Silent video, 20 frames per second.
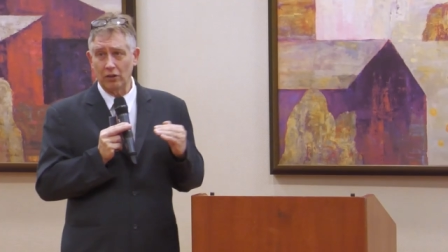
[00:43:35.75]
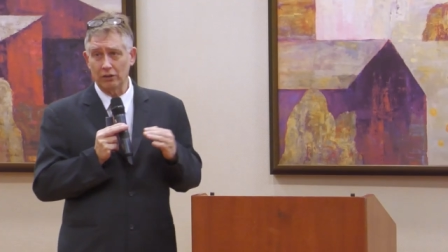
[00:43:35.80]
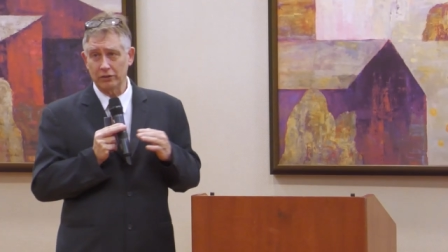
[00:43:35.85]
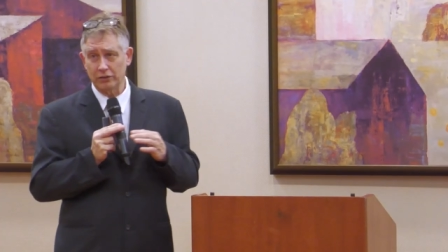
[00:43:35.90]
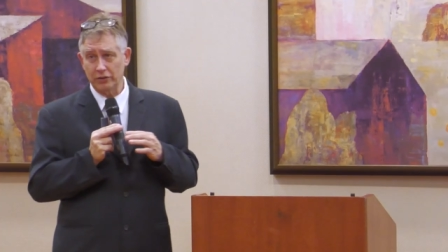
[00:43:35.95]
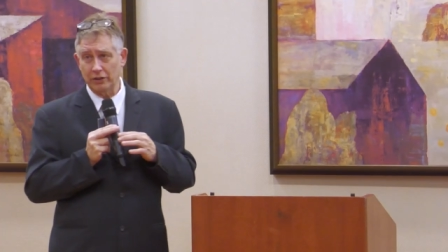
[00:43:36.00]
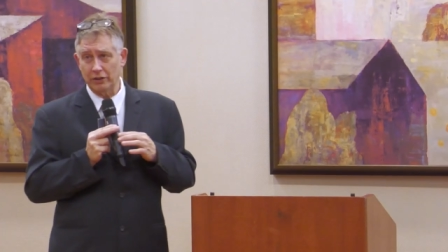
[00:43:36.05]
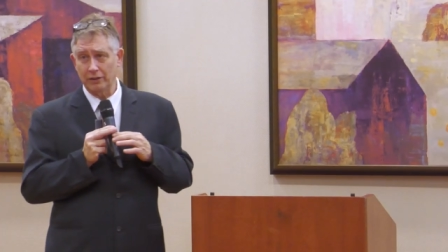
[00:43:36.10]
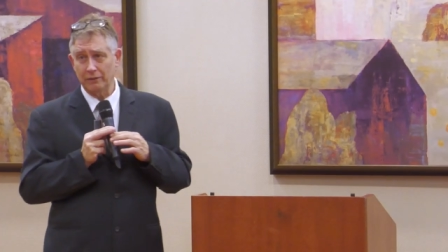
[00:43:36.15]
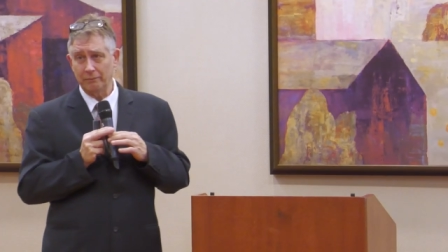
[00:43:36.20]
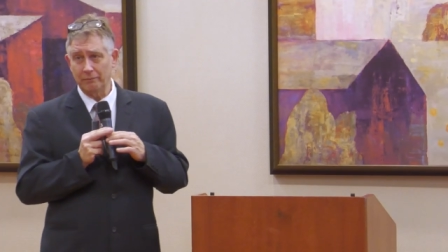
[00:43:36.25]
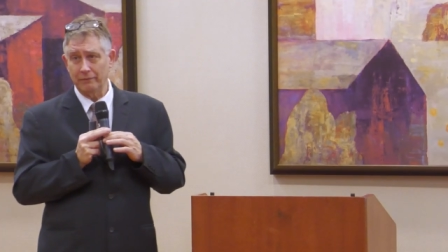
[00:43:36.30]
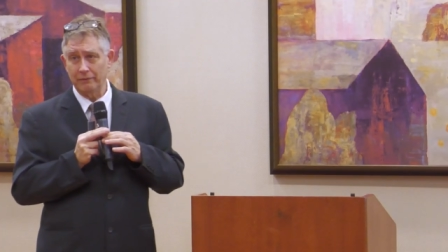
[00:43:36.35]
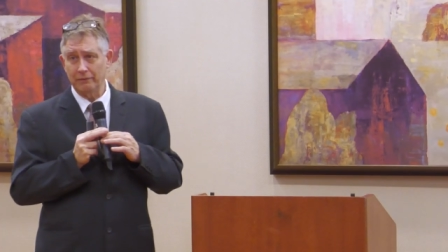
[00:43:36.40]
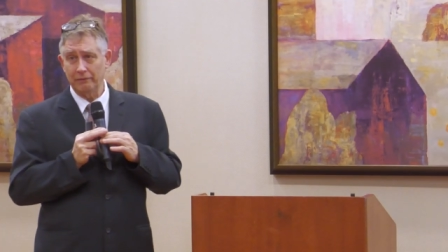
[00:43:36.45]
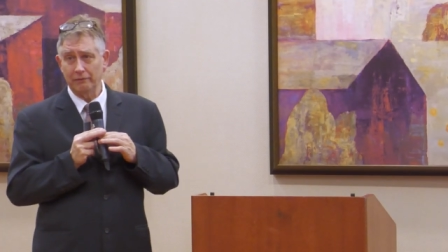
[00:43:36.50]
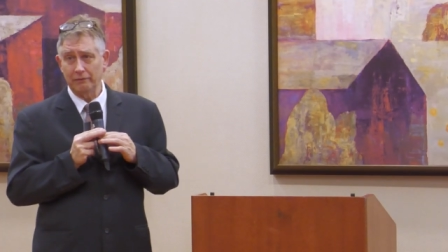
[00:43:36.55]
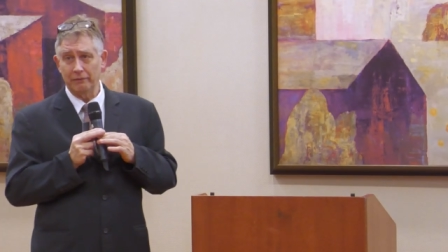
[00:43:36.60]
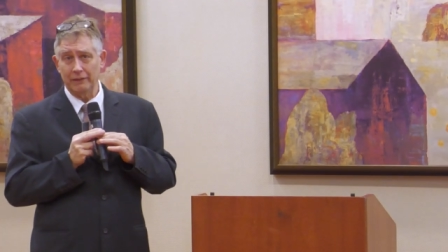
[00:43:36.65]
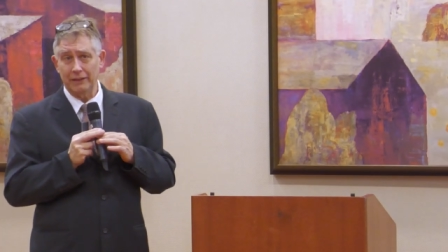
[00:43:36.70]

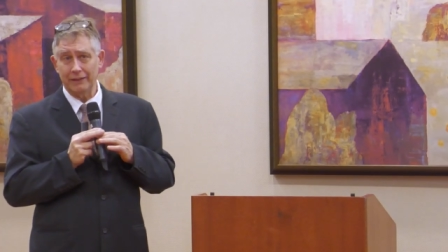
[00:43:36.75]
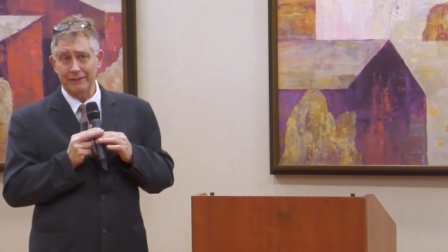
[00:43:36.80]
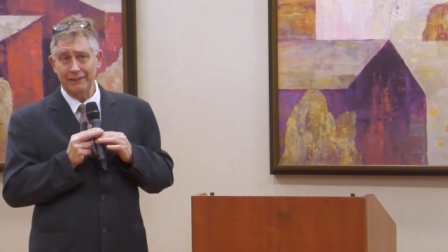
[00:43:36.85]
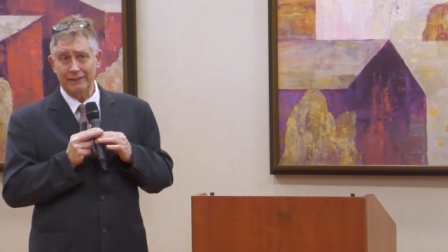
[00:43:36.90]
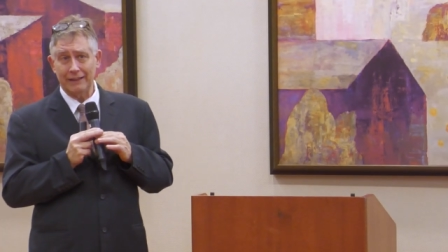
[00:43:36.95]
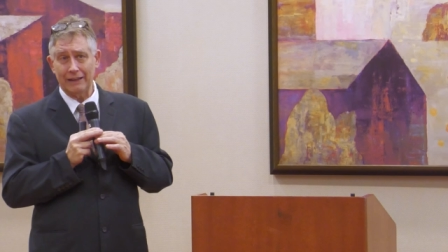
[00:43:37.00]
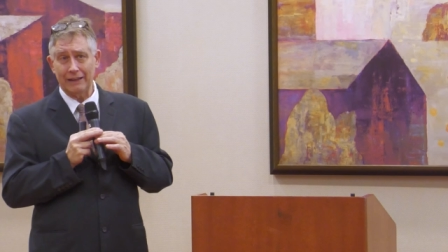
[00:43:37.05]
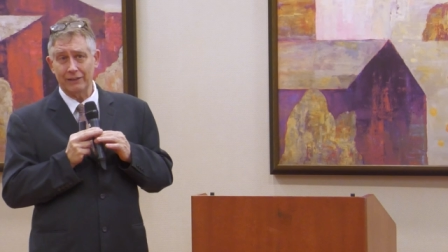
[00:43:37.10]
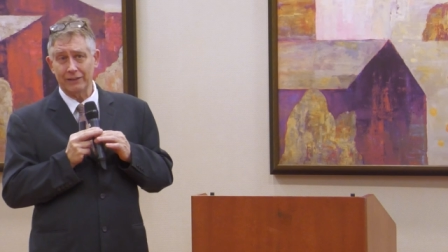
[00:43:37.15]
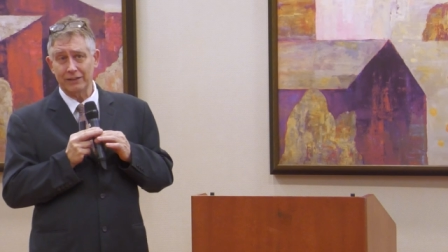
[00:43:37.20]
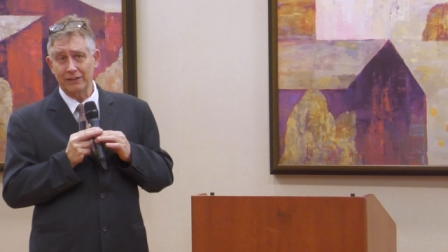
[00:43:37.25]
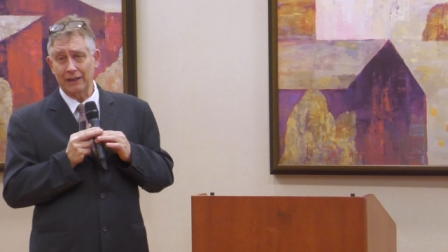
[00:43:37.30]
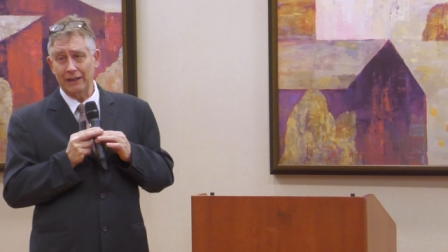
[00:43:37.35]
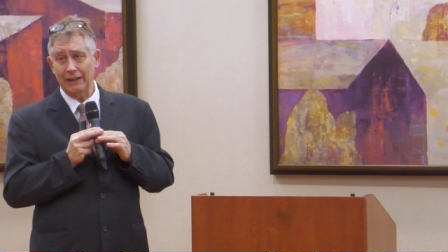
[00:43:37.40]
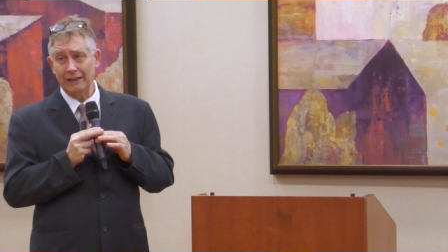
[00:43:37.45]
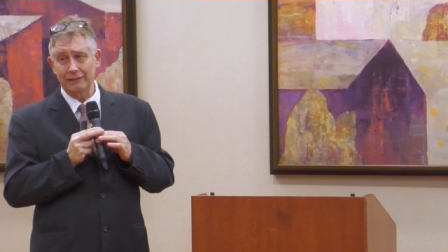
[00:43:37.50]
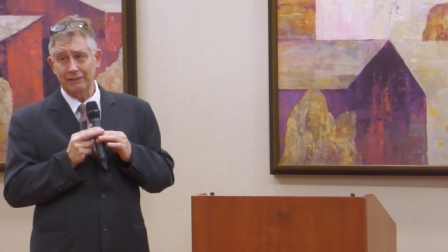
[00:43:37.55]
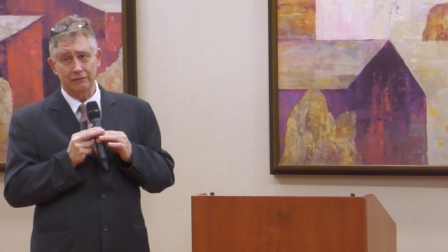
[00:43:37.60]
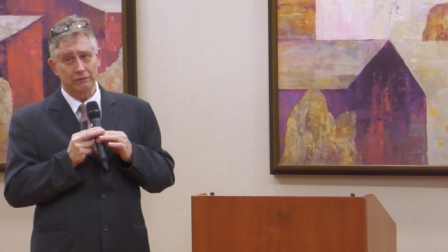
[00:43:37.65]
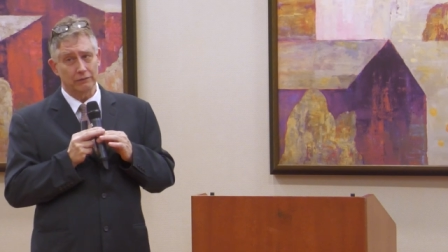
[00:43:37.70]
long-term that's a
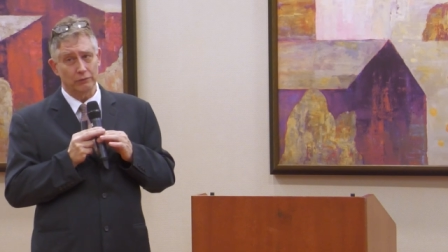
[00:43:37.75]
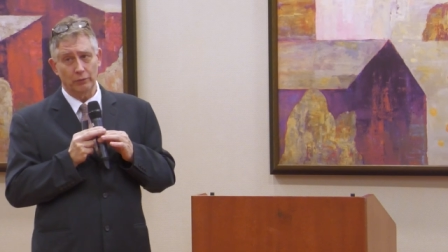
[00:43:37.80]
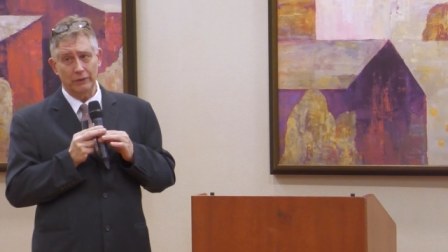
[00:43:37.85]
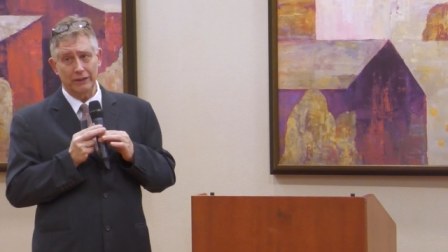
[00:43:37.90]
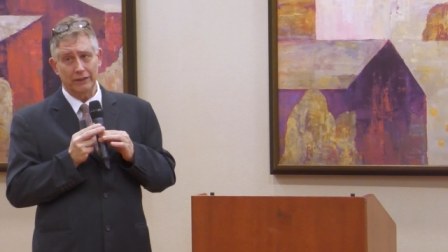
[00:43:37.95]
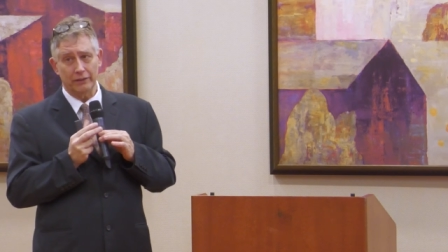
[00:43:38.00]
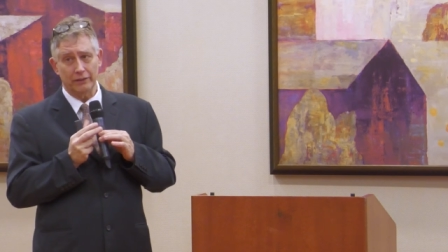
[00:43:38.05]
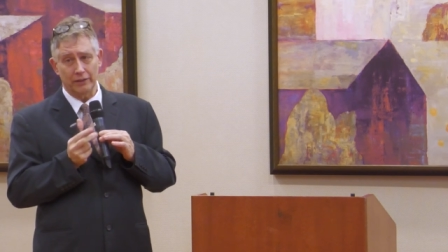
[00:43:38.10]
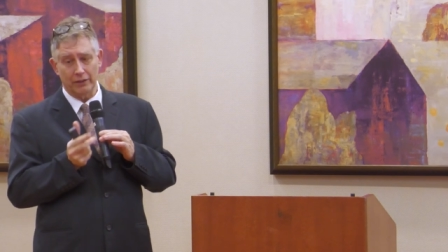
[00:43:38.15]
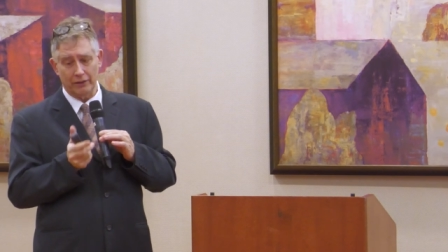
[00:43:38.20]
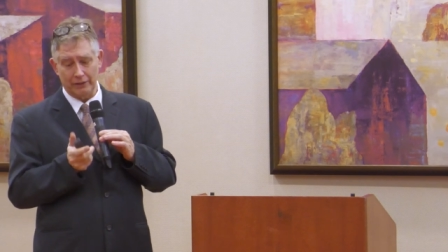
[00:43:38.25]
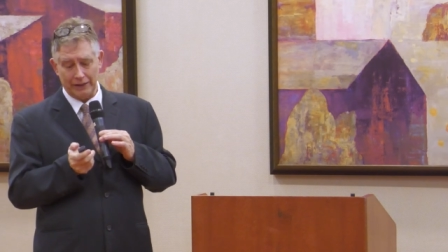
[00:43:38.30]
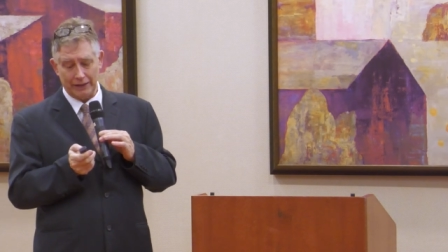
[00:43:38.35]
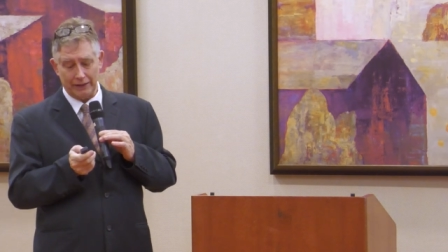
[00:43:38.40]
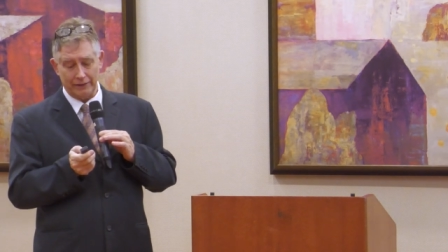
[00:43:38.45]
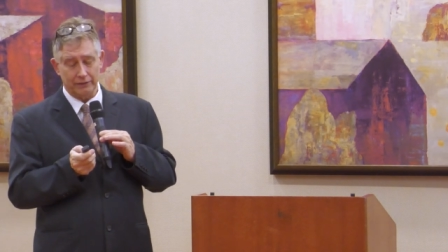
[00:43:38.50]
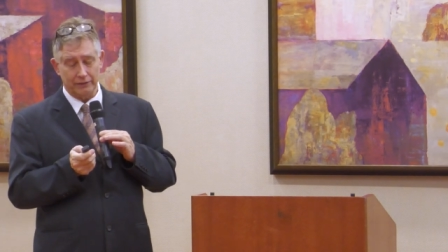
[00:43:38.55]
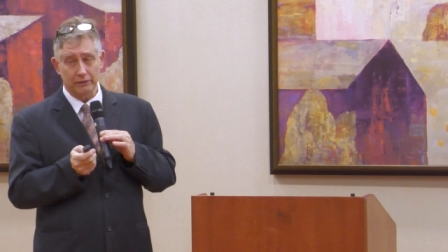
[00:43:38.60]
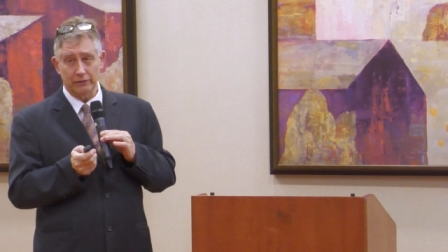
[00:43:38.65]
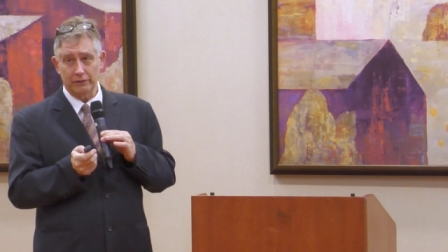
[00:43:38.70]
downside, we don't know
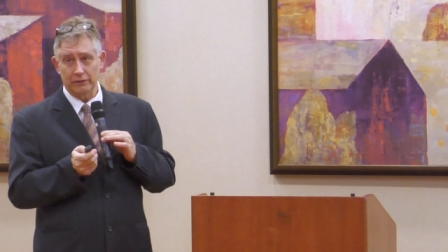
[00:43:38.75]
yet.